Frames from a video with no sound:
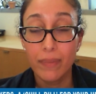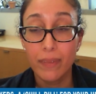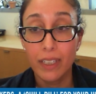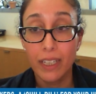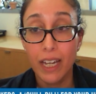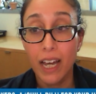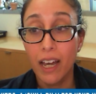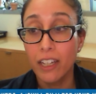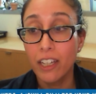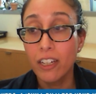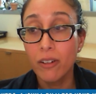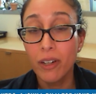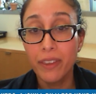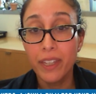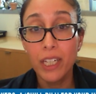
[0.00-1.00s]
Yeah, you
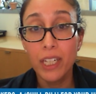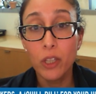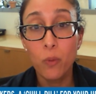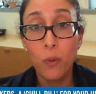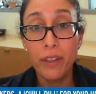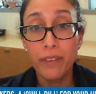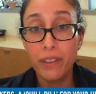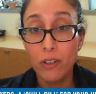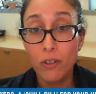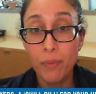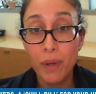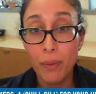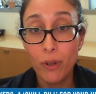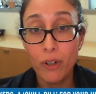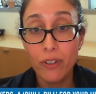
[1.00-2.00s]
know, I think the one thing to
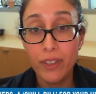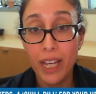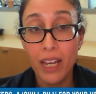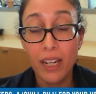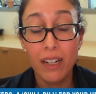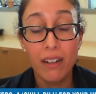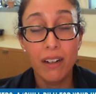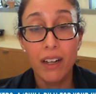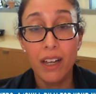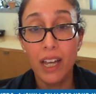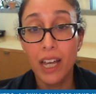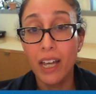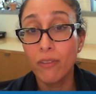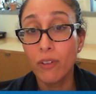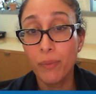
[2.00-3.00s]
remember is that
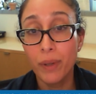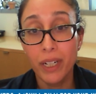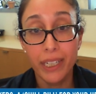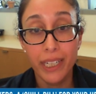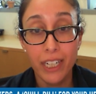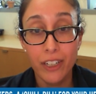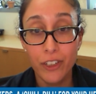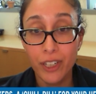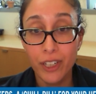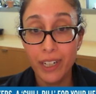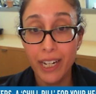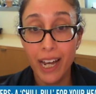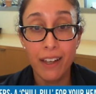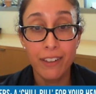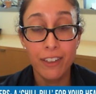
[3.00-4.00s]
every medication
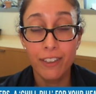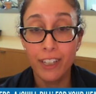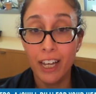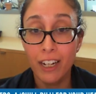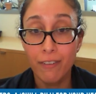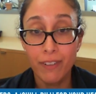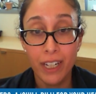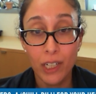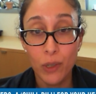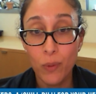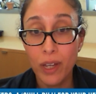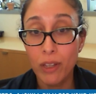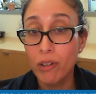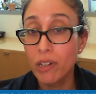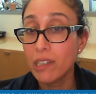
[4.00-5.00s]
has a side effect,
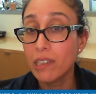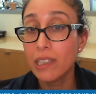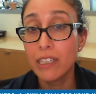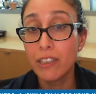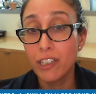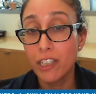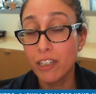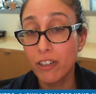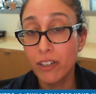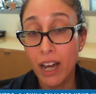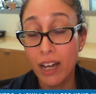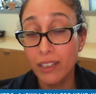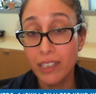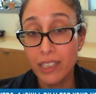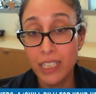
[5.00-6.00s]
whether it is listed or
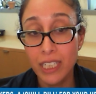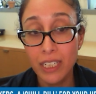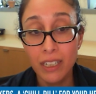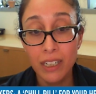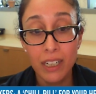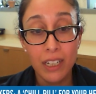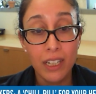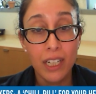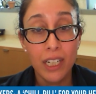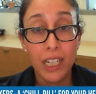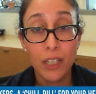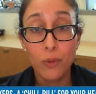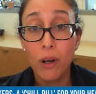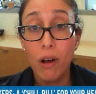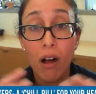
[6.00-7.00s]
not listed,
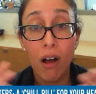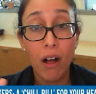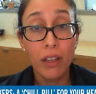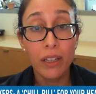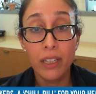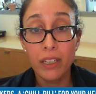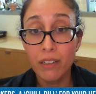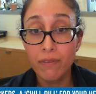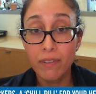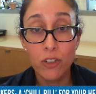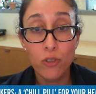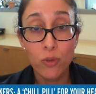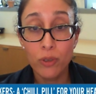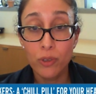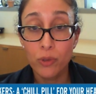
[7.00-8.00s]
because we're all
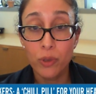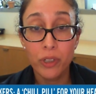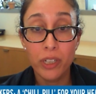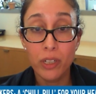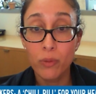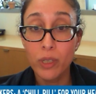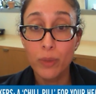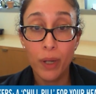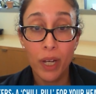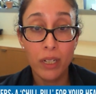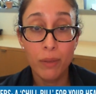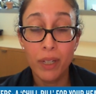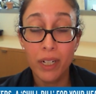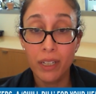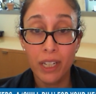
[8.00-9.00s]
individuals. We're going to respond to
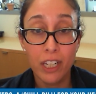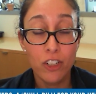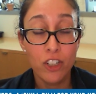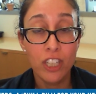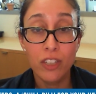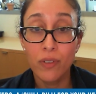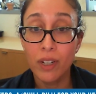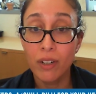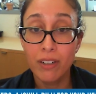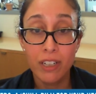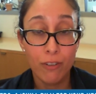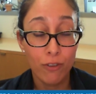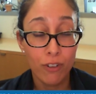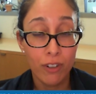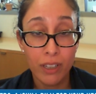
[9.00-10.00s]
medications very
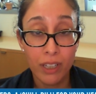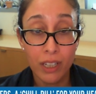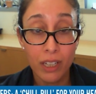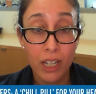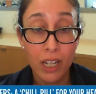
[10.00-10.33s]
differently